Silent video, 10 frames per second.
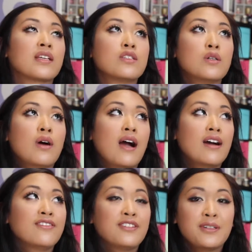so
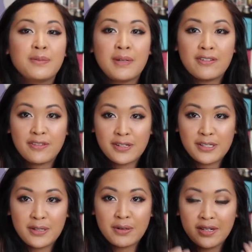after my
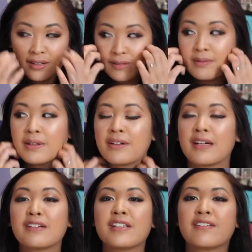first yoga, my
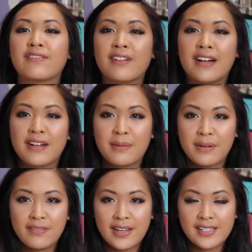hair's like flying on
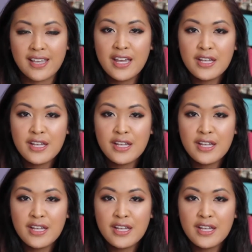my face.